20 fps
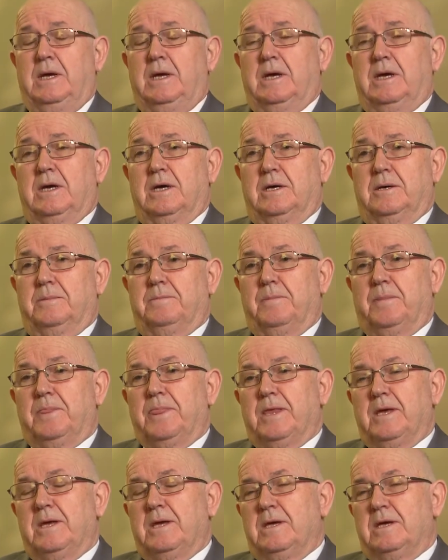
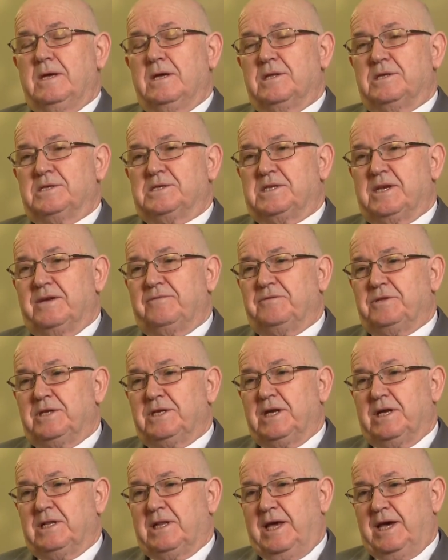The
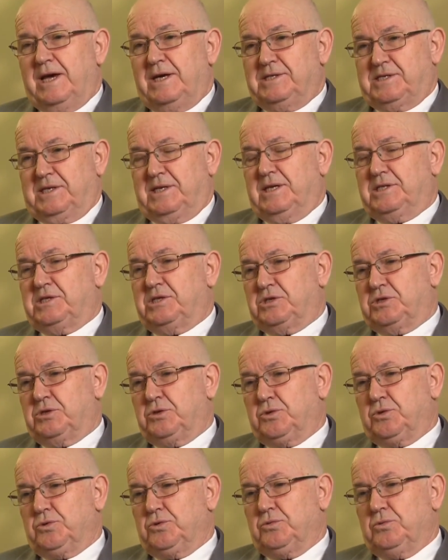Cefaly allows us
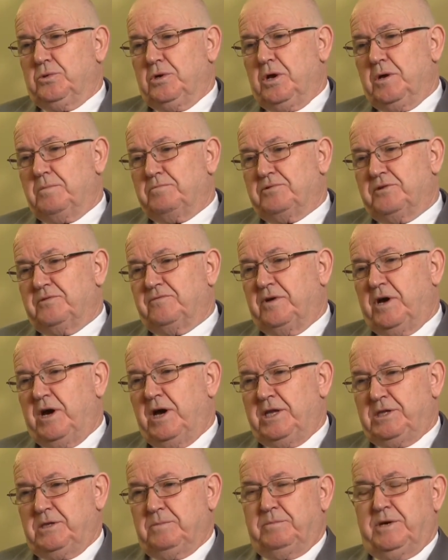to
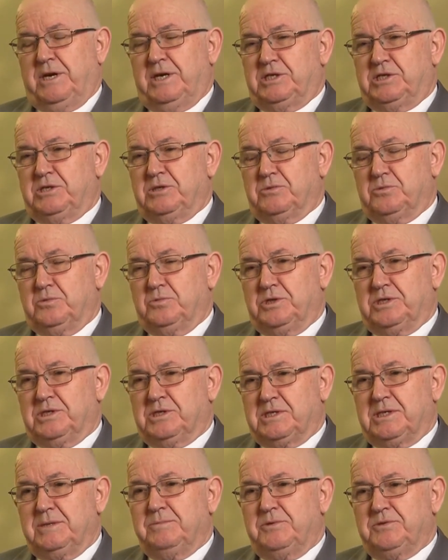provide the patient with a
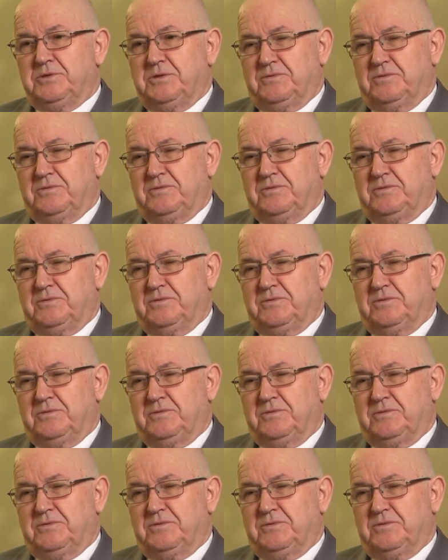simple